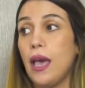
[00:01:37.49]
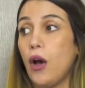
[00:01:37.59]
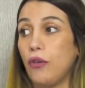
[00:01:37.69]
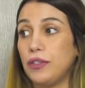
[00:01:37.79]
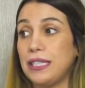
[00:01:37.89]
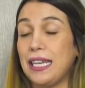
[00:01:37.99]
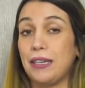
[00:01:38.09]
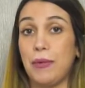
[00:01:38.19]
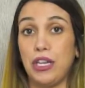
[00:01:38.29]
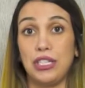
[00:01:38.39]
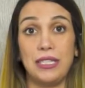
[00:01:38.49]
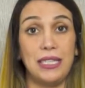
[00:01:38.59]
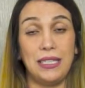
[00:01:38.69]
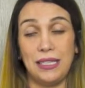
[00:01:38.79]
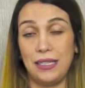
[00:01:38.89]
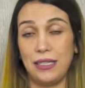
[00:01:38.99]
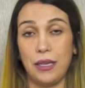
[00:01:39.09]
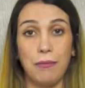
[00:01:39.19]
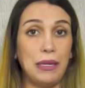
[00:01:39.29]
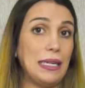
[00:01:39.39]
Obviously in emergencies this is a
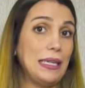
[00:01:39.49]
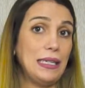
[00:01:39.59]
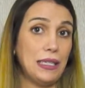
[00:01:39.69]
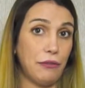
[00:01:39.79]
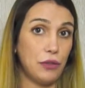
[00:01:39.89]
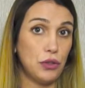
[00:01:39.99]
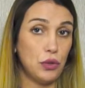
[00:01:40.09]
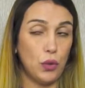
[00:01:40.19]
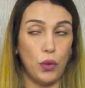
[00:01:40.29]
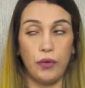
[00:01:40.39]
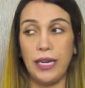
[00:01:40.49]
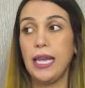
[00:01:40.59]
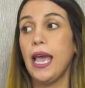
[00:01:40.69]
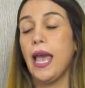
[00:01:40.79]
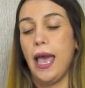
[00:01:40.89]
completely different story.